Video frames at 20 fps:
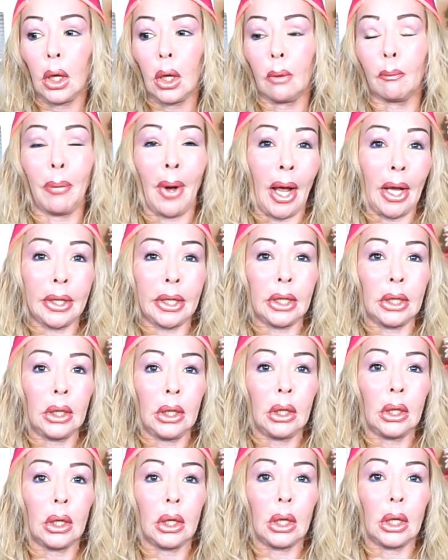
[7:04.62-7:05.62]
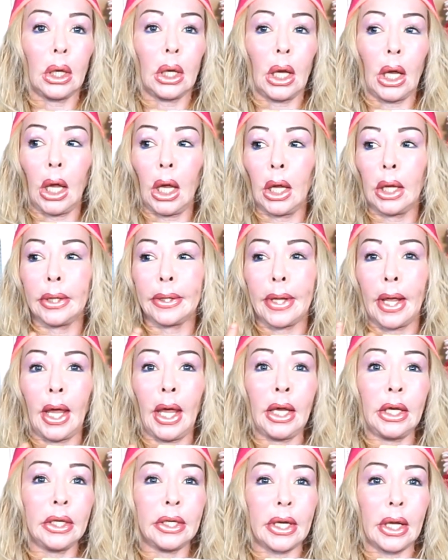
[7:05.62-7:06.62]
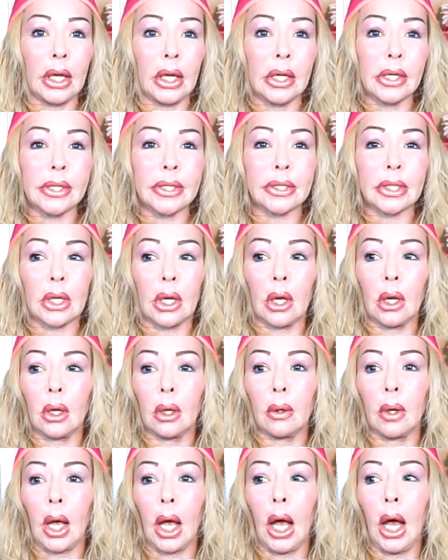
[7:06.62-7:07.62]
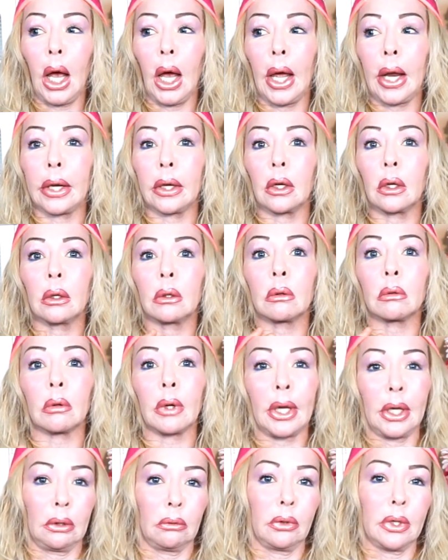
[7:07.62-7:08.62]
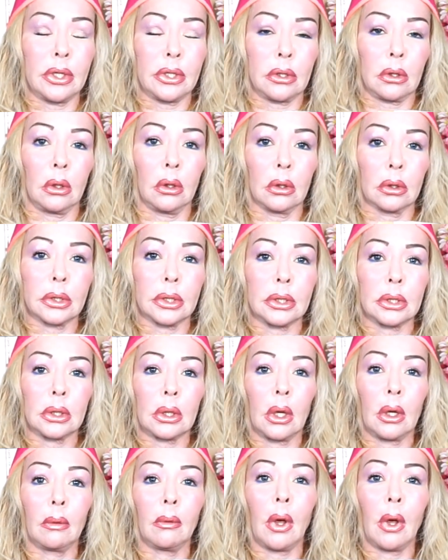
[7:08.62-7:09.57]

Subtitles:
body, and 8 days I had great results.